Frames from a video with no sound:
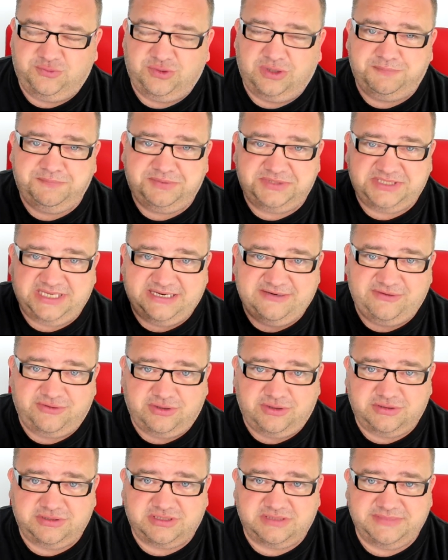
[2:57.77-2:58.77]
Rob's here on
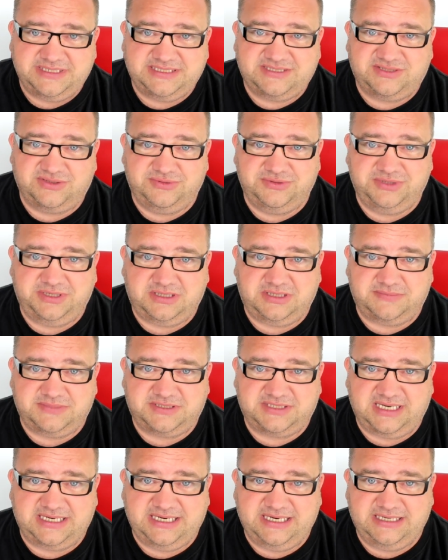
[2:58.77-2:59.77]
holiday, my son, you know what I'm
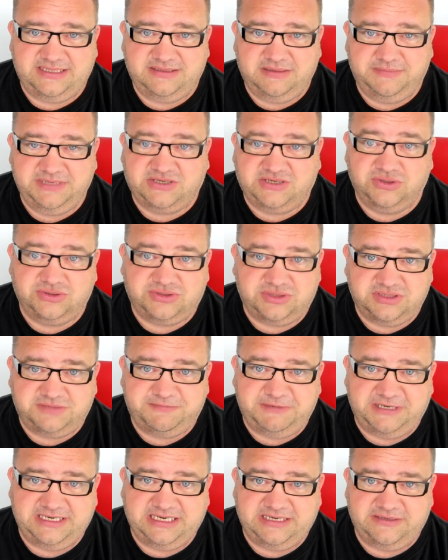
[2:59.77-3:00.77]
saying? And my cousin's
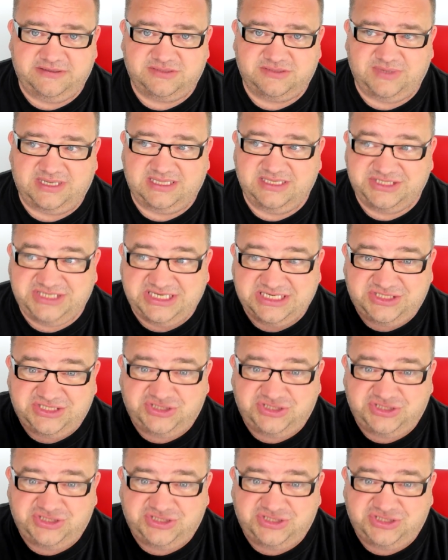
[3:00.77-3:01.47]
been here as well, and she's